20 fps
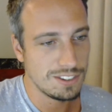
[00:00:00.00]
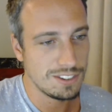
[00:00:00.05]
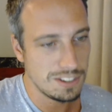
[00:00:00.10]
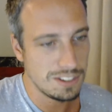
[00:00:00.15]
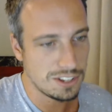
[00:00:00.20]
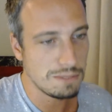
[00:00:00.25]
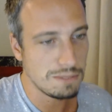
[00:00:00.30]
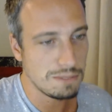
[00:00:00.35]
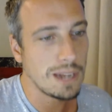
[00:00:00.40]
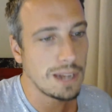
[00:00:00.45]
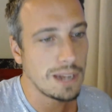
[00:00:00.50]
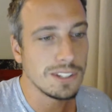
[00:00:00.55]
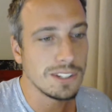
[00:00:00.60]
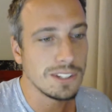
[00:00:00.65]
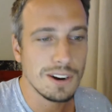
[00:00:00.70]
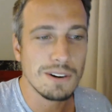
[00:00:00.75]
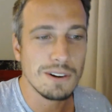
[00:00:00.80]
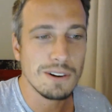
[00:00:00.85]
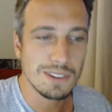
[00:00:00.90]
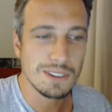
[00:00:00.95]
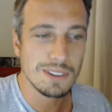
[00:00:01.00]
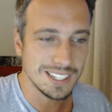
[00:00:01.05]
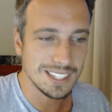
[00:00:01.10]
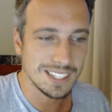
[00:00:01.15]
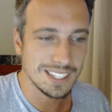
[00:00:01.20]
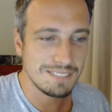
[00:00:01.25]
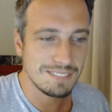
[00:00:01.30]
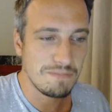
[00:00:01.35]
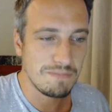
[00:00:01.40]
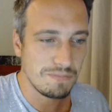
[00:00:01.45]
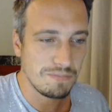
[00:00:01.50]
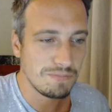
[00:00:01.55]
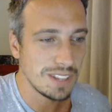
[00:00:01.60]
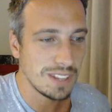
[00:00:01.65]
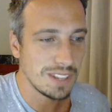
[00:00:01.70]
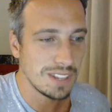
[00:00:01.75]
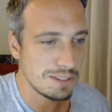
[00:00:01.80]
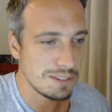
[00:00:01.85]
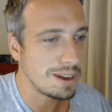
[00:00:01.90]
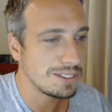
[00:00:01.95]
it's about to go, like,
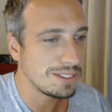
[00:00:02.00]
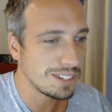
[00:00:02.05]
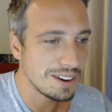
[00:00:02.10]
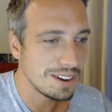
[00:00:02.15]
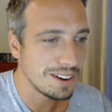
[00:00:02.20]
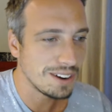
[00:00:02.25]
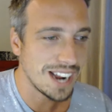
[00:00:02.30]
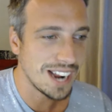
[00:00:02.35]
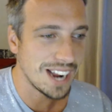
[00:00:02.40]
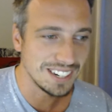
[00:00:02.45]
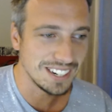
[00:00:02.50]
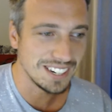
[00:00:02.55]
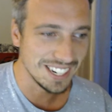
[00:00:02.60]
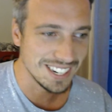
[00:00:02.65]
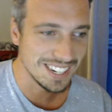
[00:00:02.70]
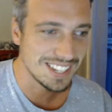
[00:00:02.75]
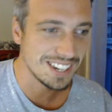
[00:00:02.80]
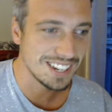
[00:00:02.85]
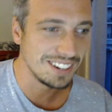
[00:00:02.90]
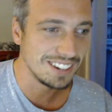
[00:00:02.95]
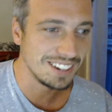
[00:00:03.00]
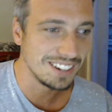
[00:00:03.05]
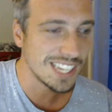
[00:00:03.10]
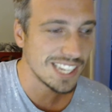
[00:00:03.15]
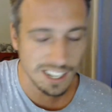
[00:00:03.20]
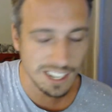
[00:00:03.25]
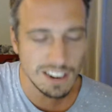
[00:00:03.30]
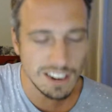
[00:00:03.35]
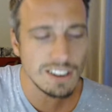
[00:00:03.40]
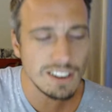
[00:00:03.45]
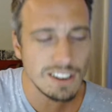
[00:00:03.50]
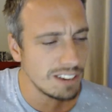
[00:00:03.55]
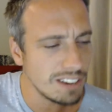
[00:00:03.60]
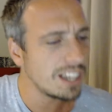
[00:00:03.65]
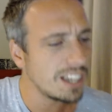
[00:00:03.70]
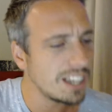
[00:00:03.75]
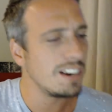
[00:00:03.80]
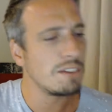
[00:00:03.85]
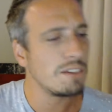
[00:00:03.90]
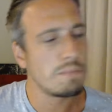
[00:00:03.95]
it's about to go down here. So he's like, oh, okay,
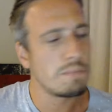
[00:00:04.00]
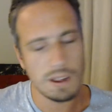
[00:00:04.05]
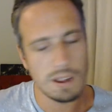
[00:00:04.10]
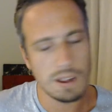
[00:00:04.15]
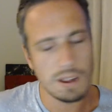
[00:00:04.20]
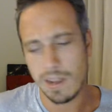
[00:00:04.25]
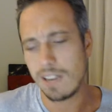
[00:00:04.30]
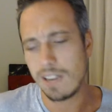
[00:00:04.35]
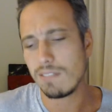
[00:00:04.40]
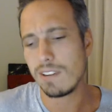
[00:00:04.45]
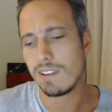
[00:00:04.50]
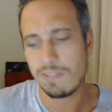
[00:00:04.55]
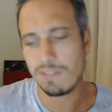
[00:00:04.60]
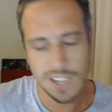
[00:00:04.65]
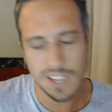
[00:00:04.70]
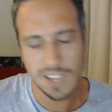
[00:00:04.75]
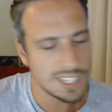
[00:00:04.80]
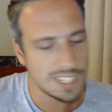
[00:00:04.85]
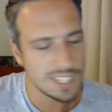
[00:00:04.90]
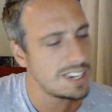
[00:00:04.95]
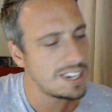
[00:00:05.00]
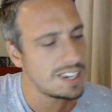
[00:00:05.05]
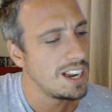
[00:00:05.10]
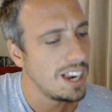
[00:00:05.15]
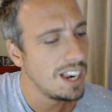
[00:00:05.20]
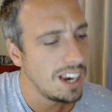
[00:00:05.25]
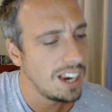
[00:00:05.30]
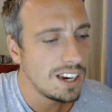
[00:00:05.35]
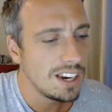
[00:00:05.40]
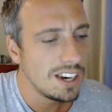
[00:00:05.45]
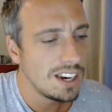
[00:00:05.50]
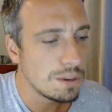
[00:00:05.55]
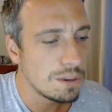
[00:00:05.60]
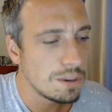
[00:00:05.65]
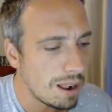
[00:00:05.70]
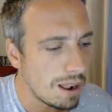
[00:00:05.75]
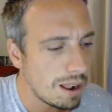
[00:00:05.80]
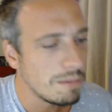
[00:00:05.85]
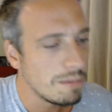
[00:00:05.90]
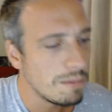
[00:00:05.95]
no problem. I don't want to fight that. No
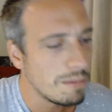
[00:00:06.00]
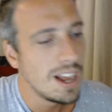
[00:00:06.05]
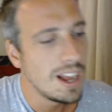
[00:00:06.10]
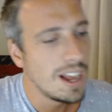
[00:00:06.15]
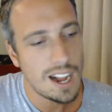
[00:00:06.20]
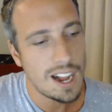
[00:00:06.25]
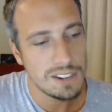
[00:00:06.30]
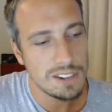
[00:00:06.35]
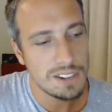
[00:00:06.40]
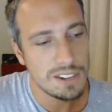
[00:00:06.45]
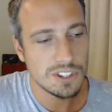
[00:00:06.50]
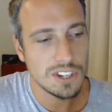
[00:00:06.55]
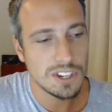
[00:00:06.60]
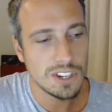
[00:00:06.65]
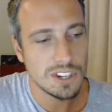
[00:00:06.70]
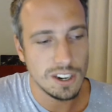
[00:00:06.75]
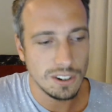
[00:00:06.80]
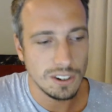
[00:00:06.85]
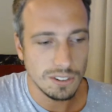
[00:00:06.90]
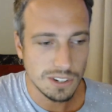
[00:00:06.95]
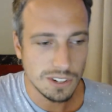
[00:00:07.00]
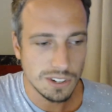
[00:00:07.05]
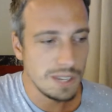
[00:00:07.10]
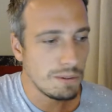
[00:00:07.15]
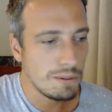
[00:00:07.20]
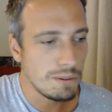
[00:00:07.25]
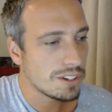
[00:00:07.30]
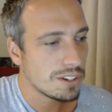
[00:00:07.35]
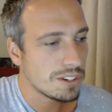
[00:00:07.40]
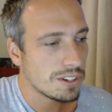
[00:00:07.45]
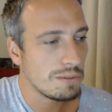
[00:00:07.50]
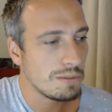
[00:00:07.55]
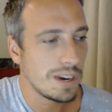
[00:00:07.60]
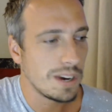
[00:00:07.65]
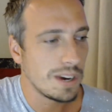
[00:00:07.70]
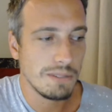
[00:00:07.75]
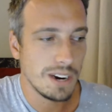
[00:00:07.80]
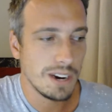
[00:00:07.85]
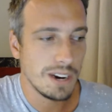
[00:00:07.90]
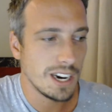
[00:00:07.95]
problem. I'll just go. So he walks
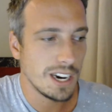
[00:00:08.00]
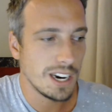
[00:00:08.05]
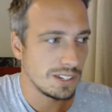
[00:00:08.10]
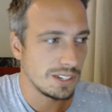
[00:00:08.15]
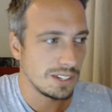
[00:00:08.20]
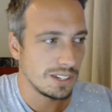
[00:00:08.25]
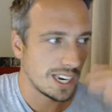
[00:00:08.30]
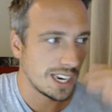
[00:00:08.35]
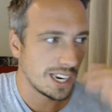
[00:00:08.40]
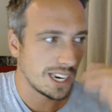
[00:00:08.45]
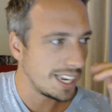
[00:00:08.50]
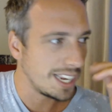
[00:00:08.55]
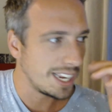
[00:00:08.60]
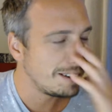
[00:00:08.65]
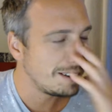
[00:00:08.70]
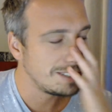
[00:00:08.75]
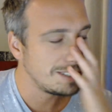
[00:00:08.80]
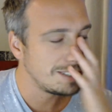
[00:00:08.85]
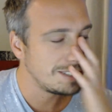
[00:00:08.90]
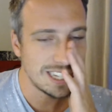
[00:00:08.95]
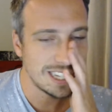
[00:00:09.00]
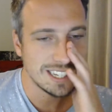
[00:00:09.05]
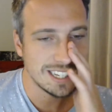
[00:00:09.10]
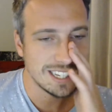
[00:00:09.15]
away and we hear the door click. And I'm just